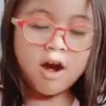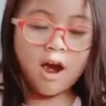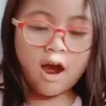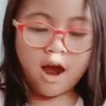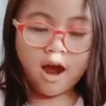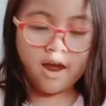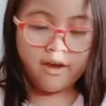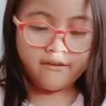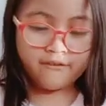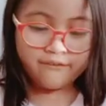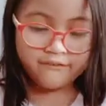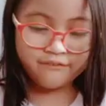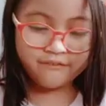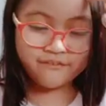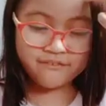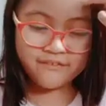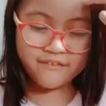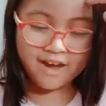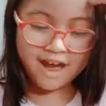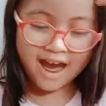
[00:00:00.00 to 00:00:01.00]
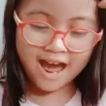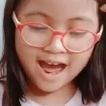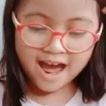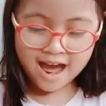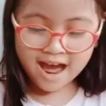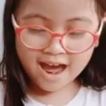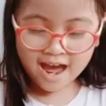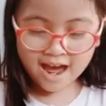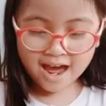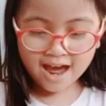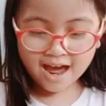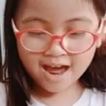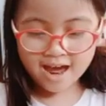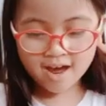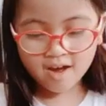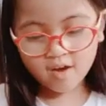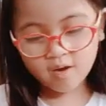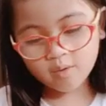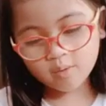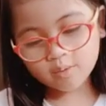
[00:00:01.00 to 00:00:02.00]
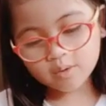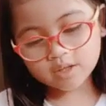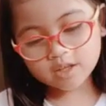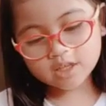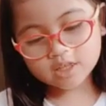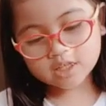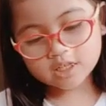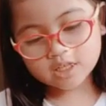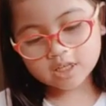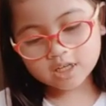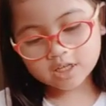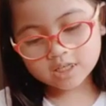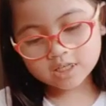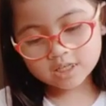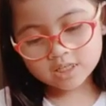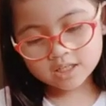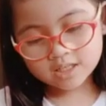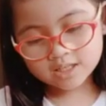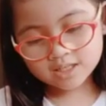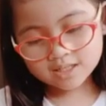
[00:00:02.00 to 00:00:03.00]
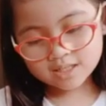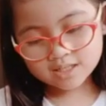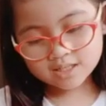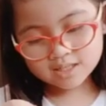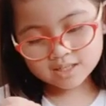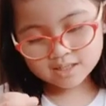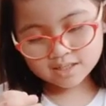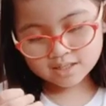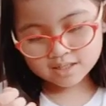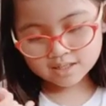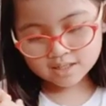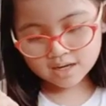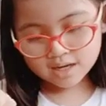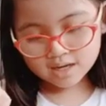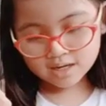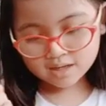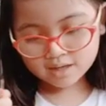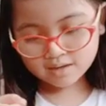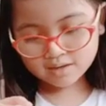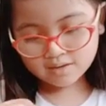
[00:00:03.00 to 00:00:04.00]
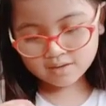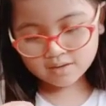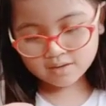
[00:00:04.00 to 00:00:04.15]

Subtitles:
I found what is this? I don't